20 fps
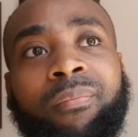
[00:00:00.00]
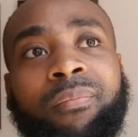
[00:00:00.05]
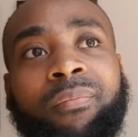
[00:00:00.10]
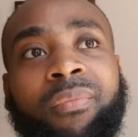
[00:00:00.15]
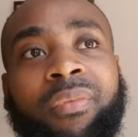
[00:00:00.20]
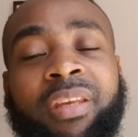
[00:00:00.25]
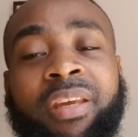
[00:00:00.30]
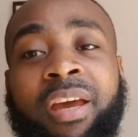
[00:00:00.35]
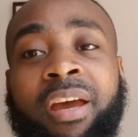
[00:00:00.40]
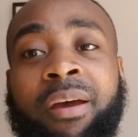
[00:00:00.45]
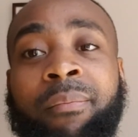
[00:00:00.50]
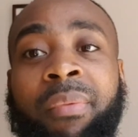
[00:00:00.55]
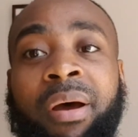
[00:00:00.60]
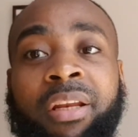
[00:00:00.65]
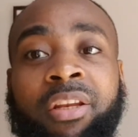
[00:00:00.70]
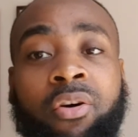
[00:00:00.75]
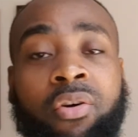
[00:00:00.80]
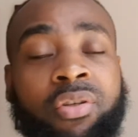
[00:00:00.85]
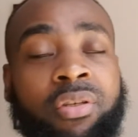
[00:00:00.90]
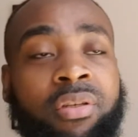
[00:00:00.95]
yeah, man,
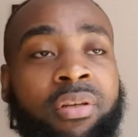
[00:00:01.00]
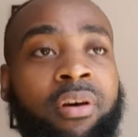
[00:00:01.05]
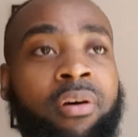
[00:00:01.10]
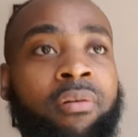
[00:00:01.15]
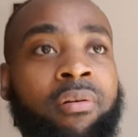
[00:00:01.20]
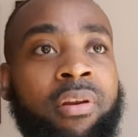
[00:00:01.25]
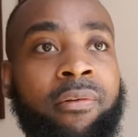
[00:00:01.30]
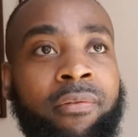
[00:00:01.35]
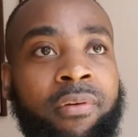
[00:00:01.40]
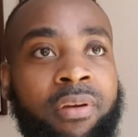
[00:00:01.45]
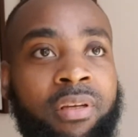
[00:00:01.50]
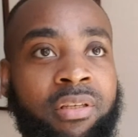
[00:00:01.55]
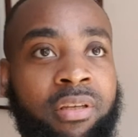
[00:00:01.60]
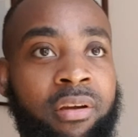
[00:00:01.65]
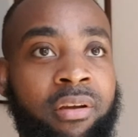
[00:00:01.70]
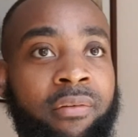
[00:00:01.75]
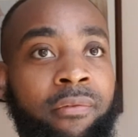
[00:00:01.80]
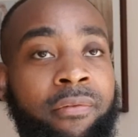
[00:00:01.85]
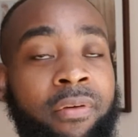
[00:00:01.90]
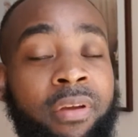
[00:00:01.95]
those are the only things I
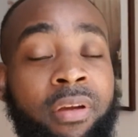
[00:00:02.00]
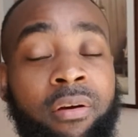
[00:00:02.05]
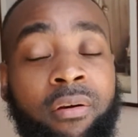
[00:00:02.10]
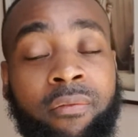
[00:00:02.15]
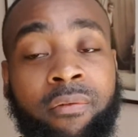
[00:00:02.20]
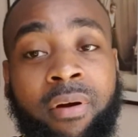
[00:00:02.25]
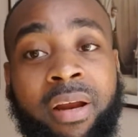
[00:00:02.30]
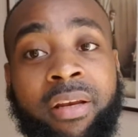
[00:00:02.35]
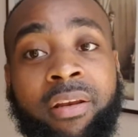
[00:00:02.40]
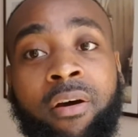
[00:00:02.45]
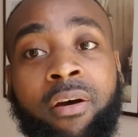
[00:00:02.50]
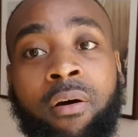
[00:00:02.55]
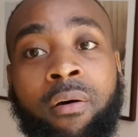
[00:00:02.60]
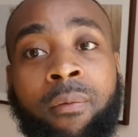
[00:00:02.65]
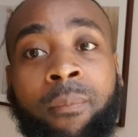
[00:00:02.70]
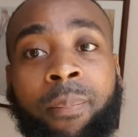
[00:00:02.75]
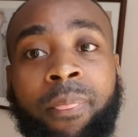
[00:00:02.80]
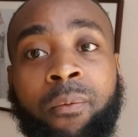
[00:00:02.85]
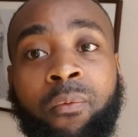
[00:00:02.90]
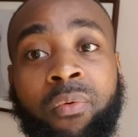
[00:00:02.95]
can think of right now.
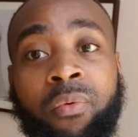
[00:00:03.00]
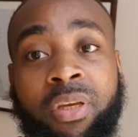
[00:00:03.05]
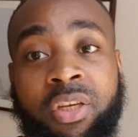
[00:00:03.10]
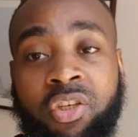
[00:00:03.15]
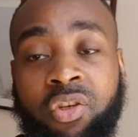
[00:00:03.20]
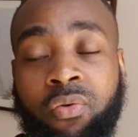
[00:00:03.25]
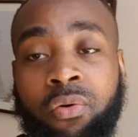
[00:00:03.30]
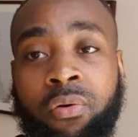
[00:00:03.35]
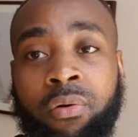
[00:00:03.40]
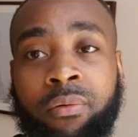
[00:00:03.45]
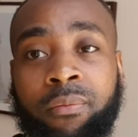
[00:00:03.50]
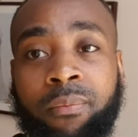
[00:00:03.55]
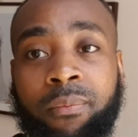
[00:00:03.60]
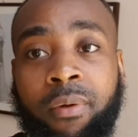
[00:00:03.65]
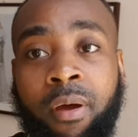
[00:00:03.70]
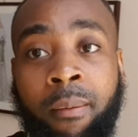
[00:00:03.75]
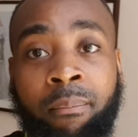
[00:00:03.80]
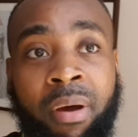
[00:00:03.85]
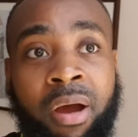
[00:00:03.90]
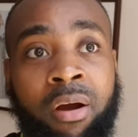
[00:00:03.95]
We scored
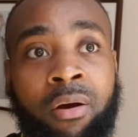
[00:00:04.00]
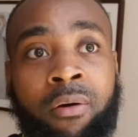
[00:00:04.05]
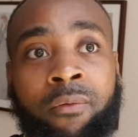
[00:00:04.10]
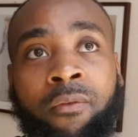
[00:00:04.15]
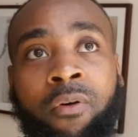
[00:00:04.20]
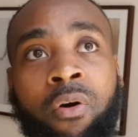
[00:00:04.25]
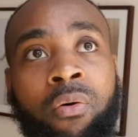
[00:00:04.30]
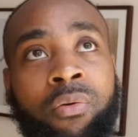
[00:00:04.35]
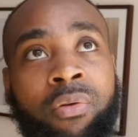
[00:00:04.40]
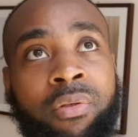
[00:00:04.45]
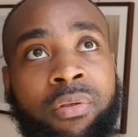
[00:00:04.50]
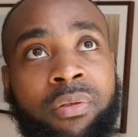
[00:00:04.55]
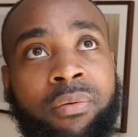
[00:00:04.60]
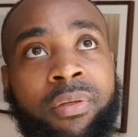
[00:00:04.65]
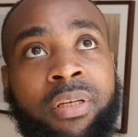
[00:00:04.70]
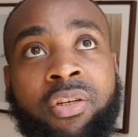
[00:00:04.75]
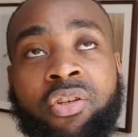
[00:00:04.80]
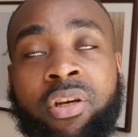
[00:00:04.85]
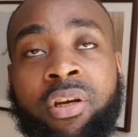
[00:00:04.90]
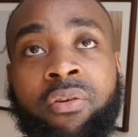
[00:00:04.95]
a bag of goals
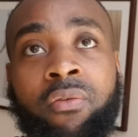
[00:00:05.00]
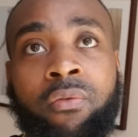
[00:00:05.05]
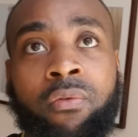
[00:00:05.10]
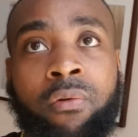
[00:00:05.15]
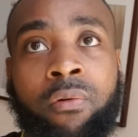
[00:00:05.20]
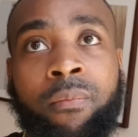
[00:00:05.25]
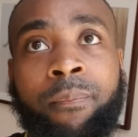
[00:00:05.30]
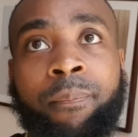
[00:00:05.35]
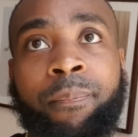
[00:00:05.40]
in general.